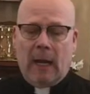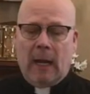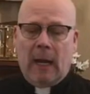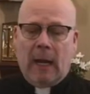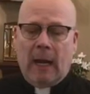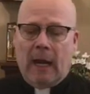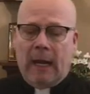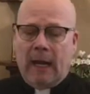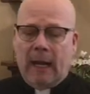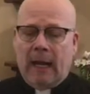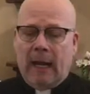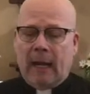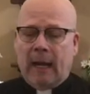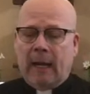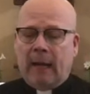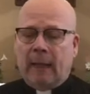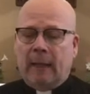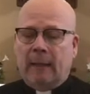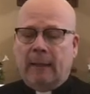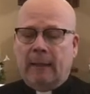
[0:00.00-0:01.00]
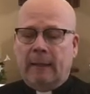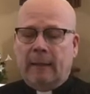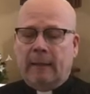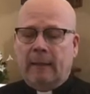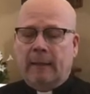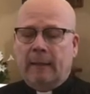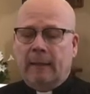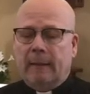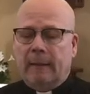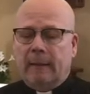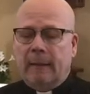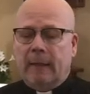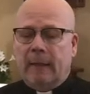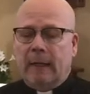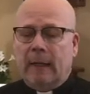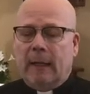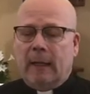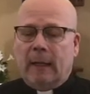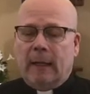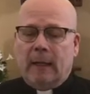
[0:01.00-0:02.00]
And
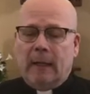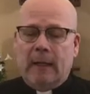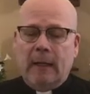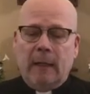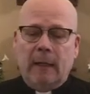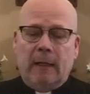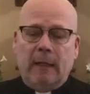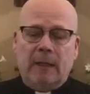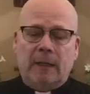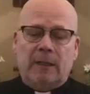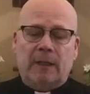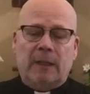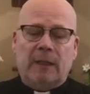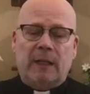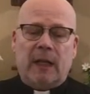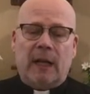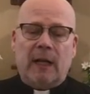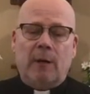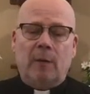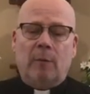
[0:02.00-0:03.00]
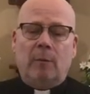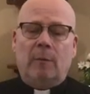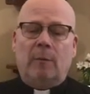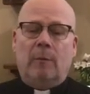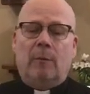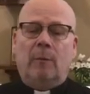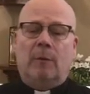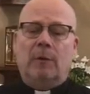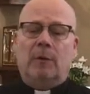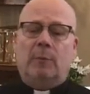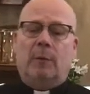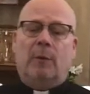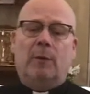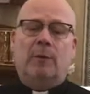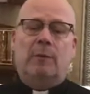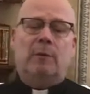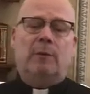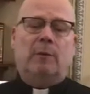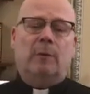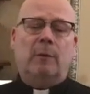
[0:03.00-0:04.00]
needless to say, we're
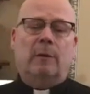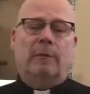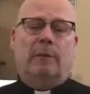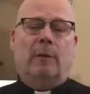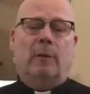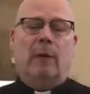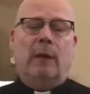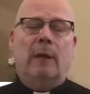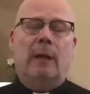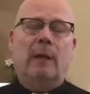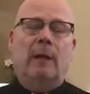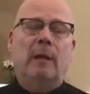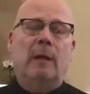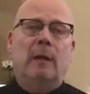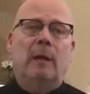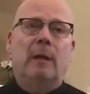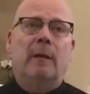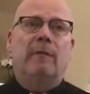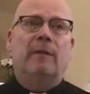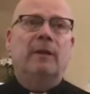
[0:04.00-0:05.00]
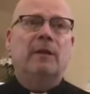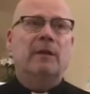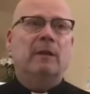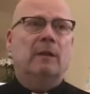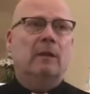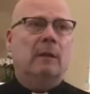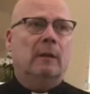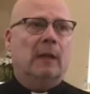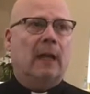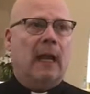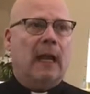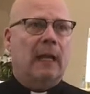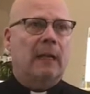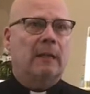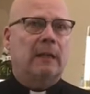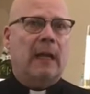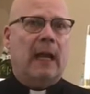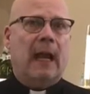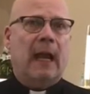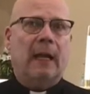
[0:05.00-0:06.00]
supposed to avoid physical
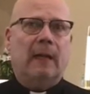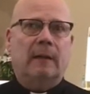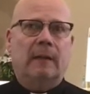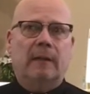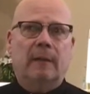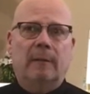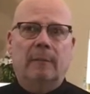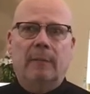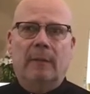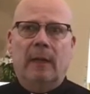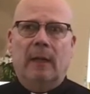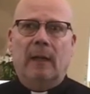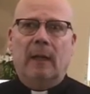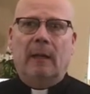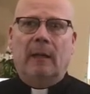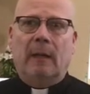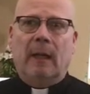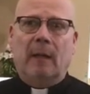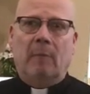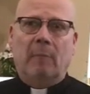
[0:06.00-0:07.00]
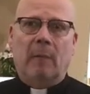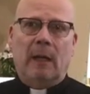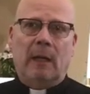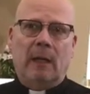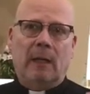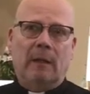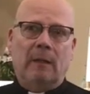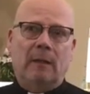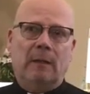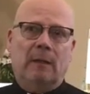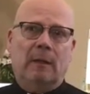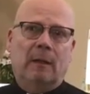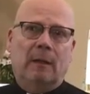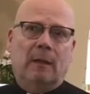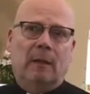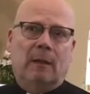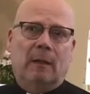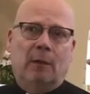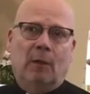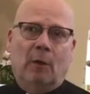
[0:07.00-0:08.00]
contact. That means
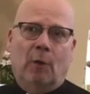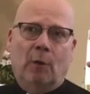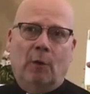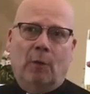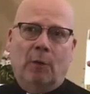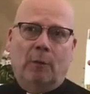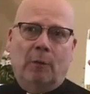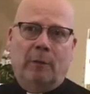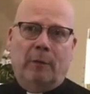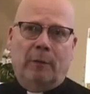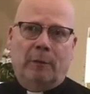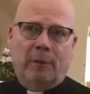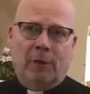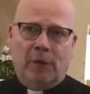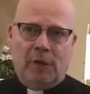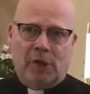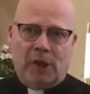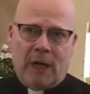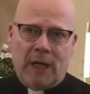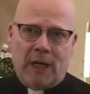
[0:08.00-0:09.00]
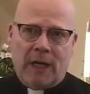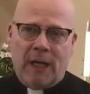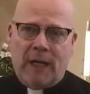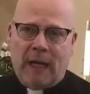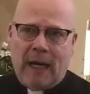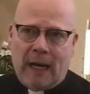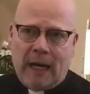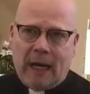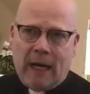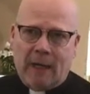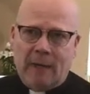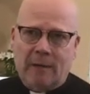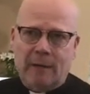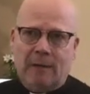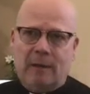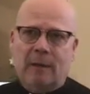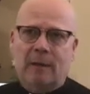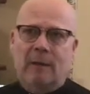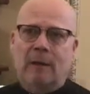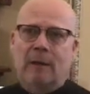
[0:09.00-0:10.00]
no shaking hands,